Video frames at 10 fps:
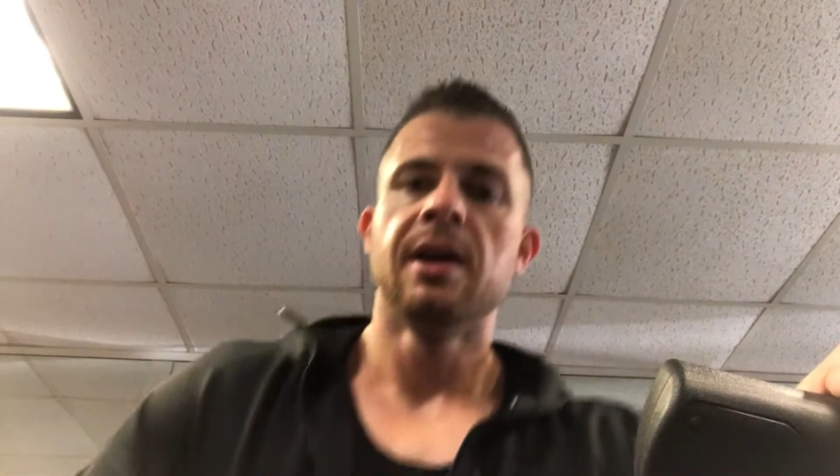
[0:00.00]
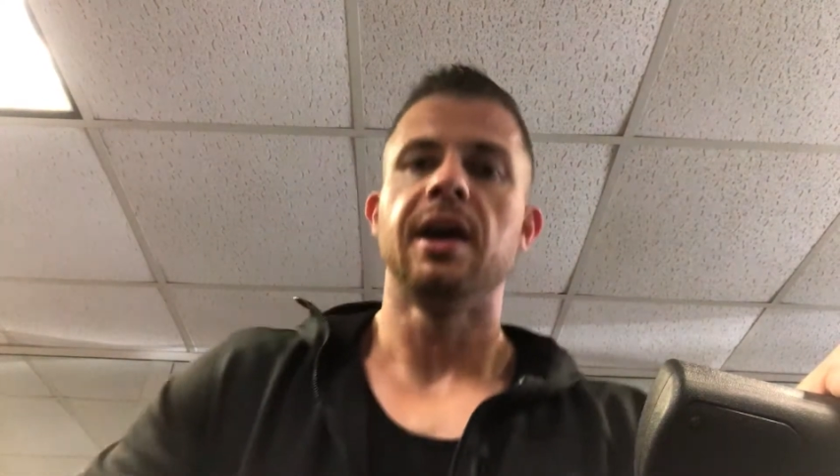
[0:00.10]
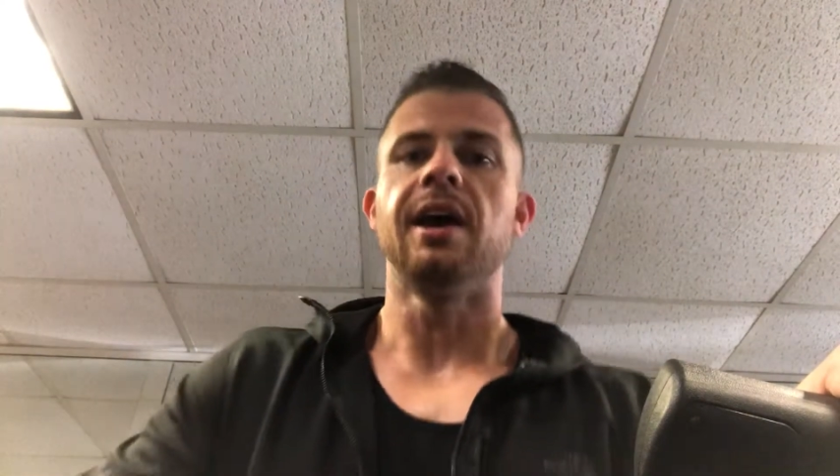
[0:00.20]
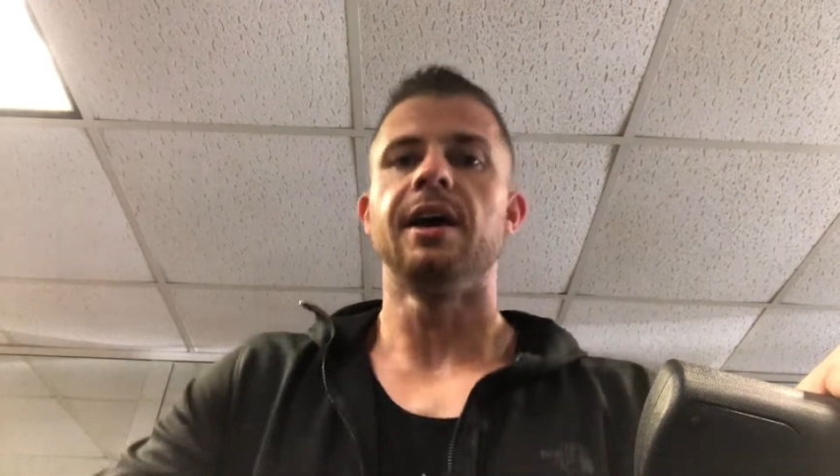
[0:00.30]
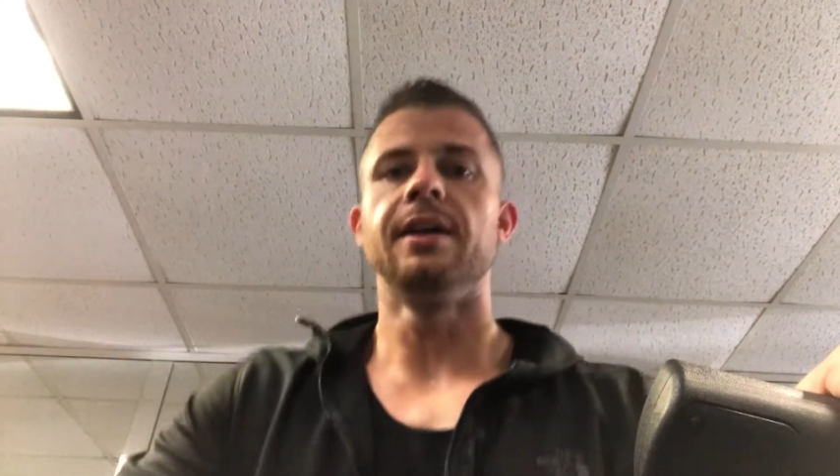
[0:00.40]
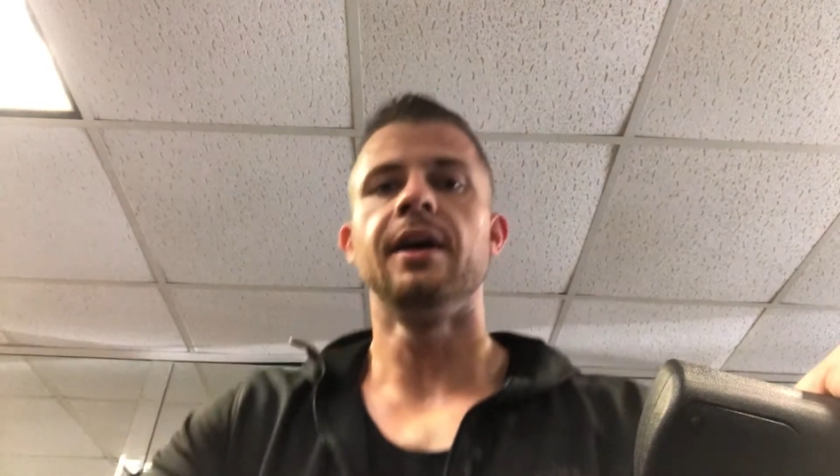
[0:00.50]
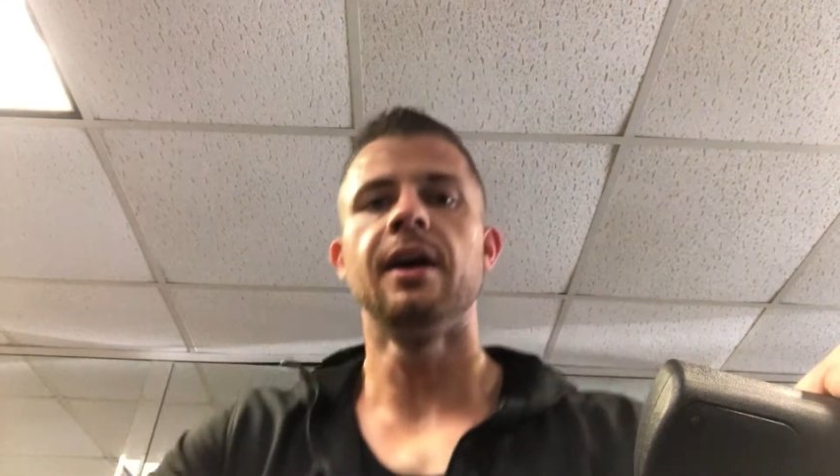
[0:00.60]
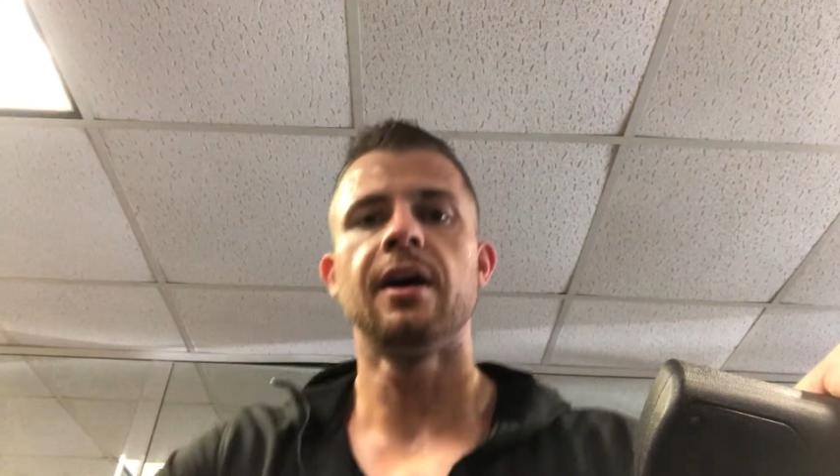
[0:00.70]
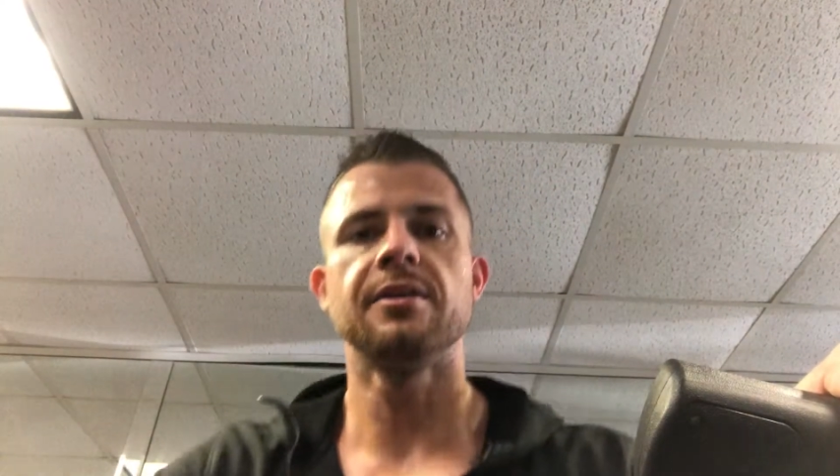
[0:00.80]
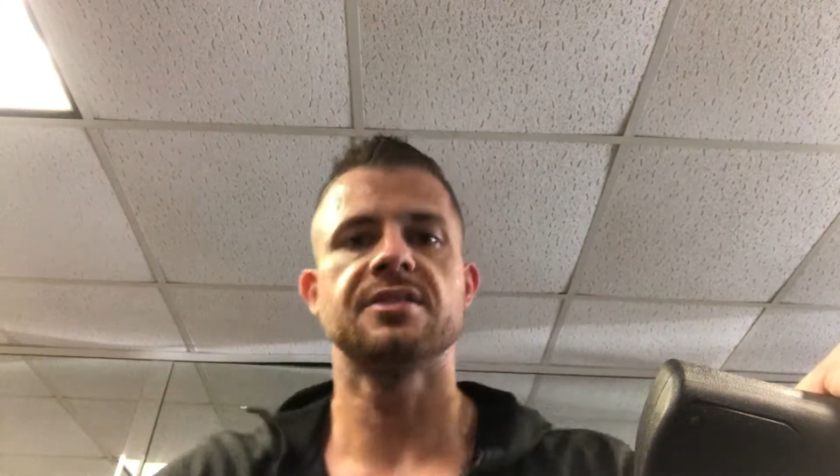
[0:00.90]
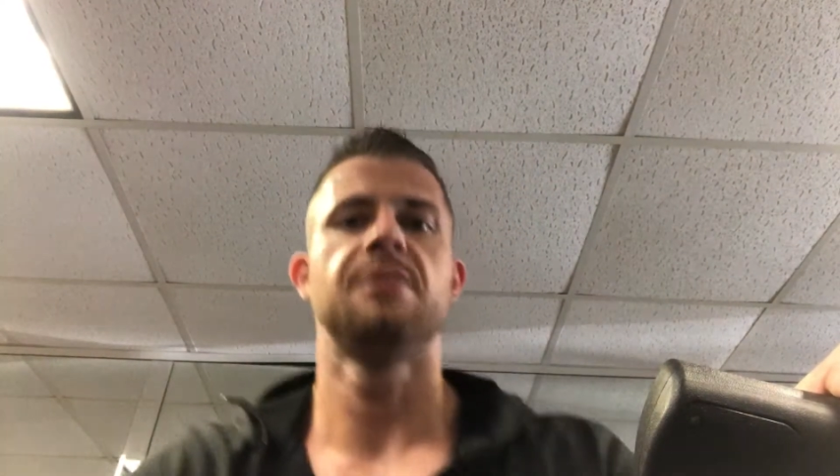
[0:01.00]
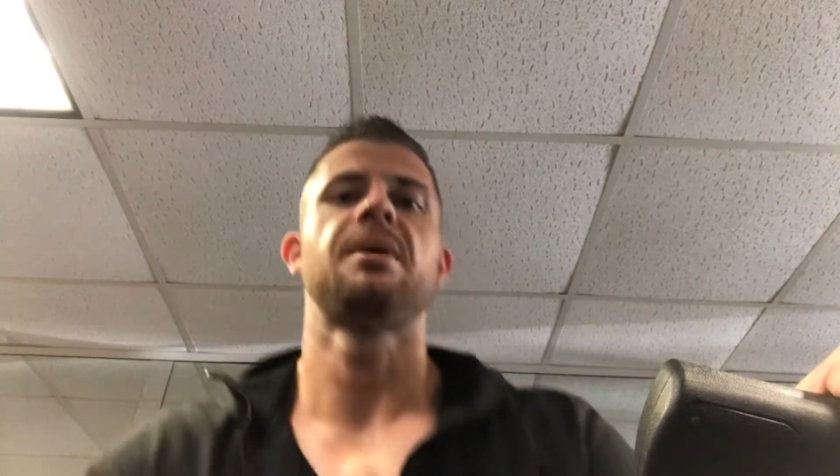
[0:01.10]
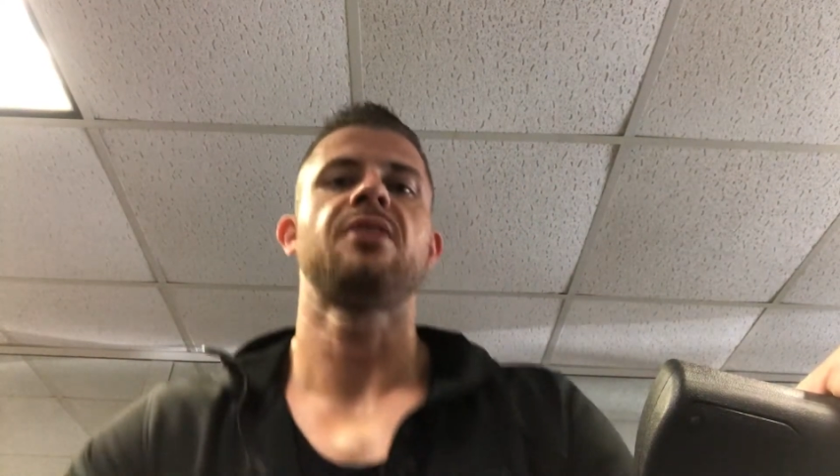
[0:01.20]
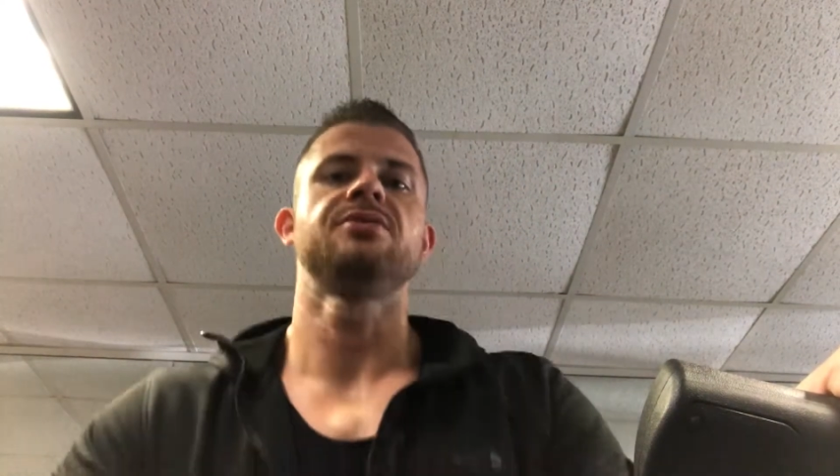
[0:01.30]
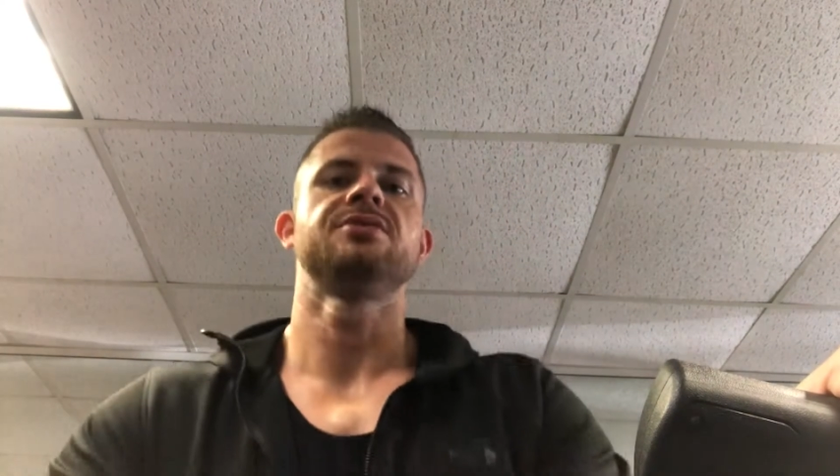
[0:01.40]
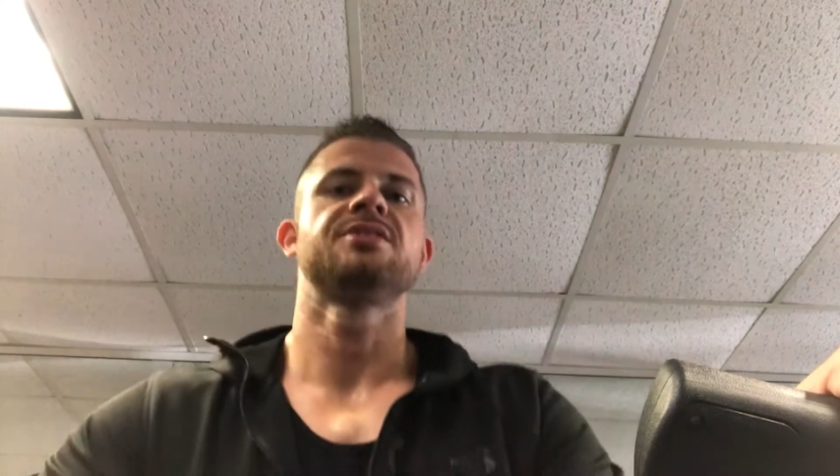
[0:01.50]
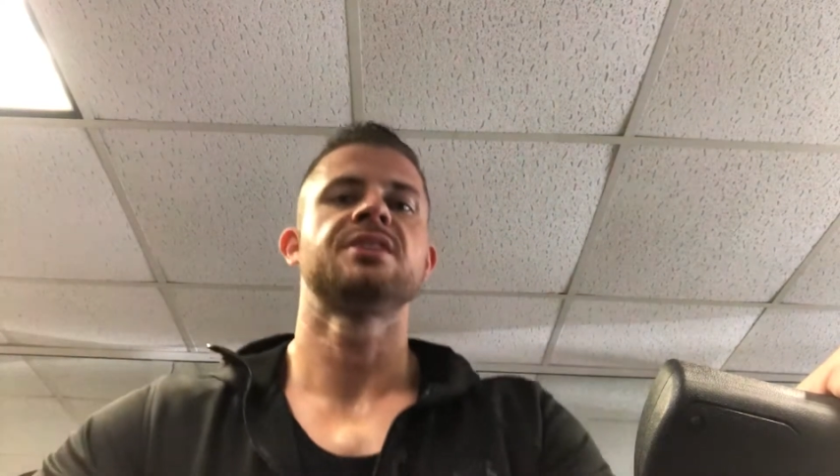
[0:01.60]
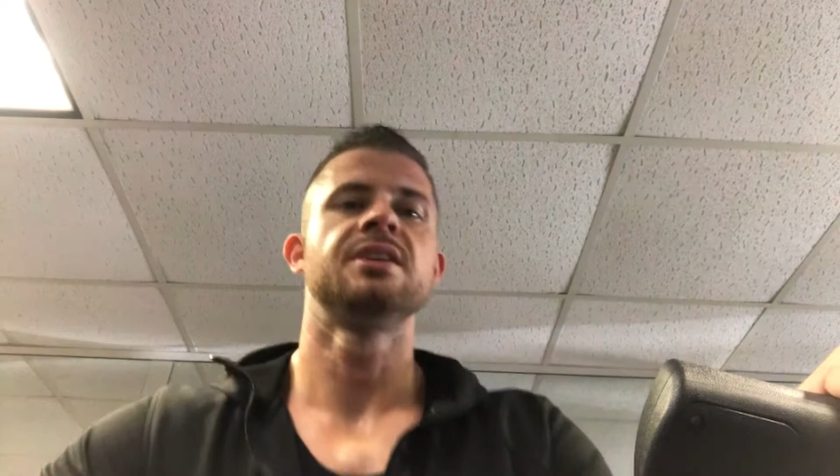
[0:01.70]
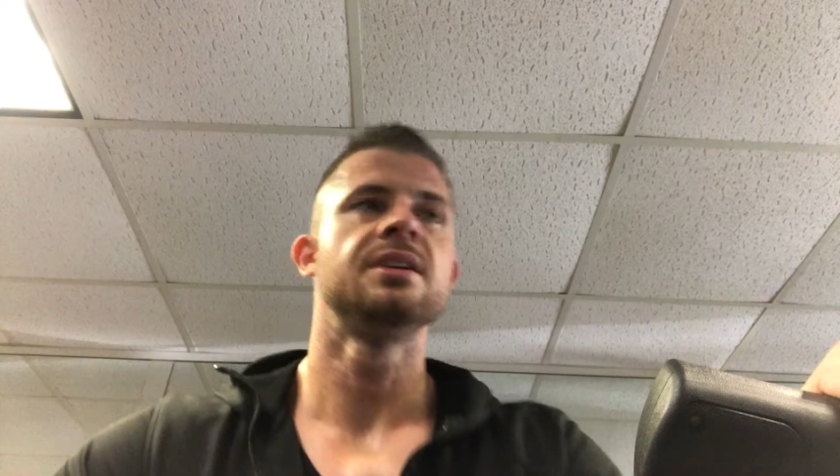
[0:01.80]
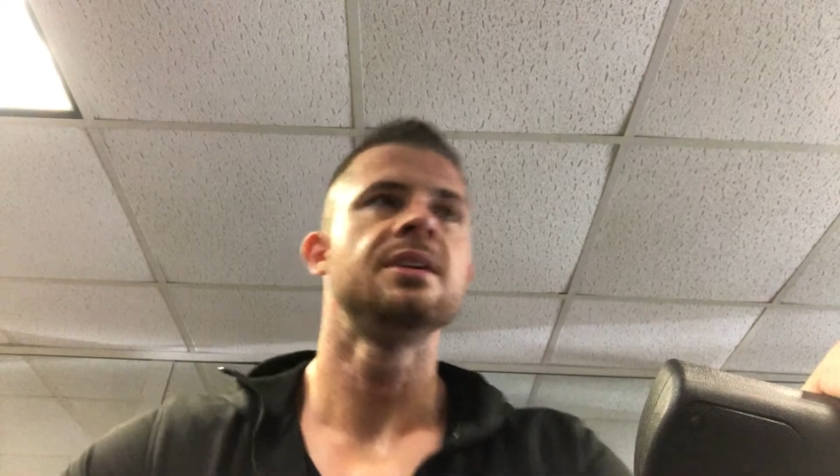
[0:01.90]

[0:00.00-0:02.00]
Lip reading: and I was in the mountains